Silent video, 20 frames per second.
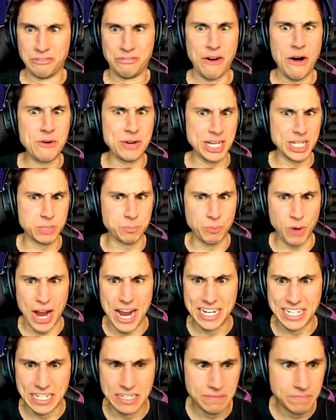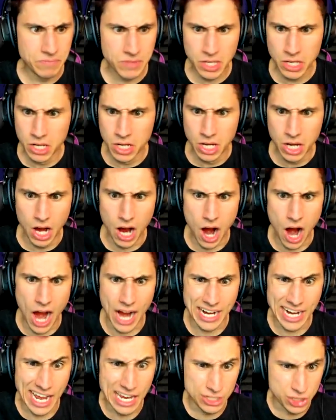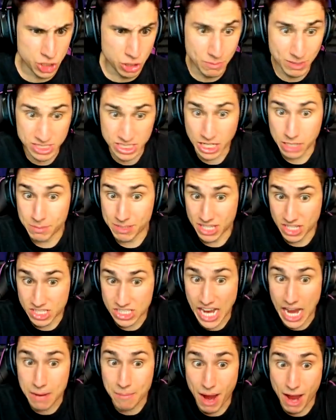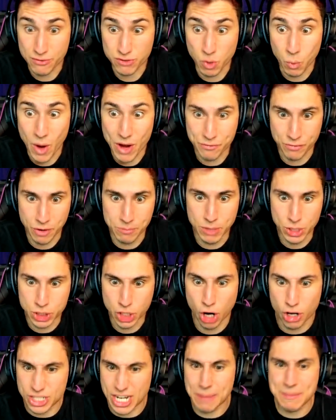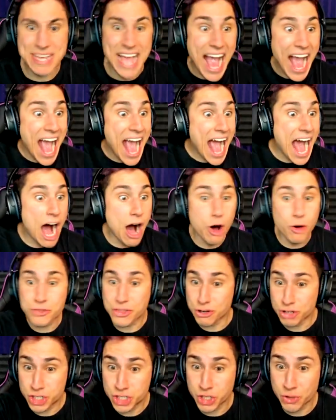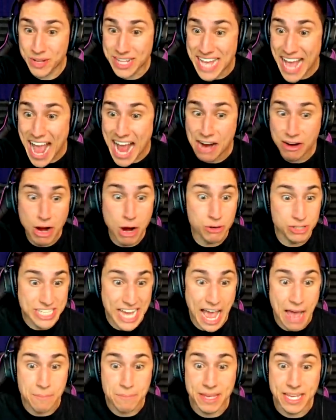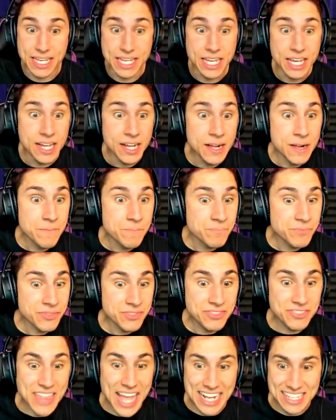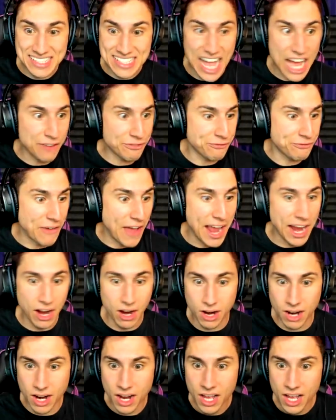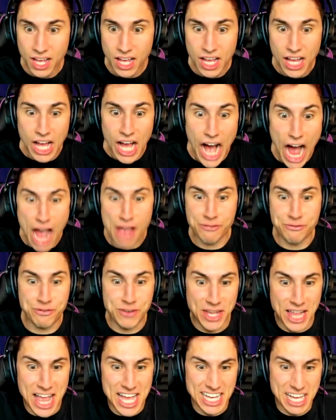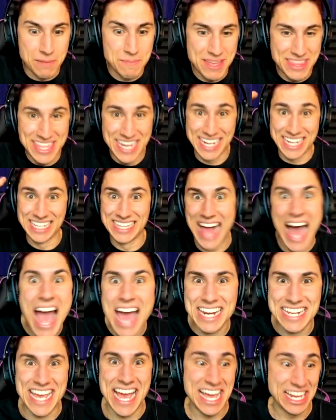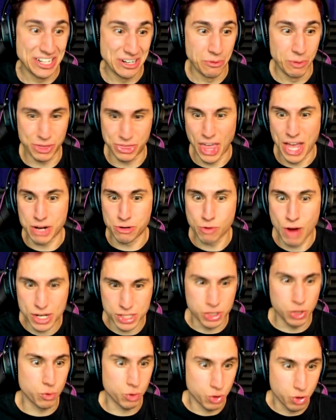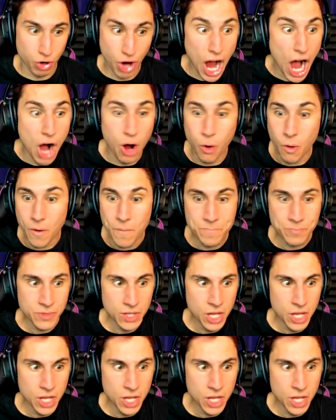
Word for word: Focus, Brandon. All right, I assume it's going to be the same. I have to wait for him to charge at me. Ow! They're shooting arrows at me. That's not fair. I feel like I'm in the Gladiator with, like, Russell Crowe.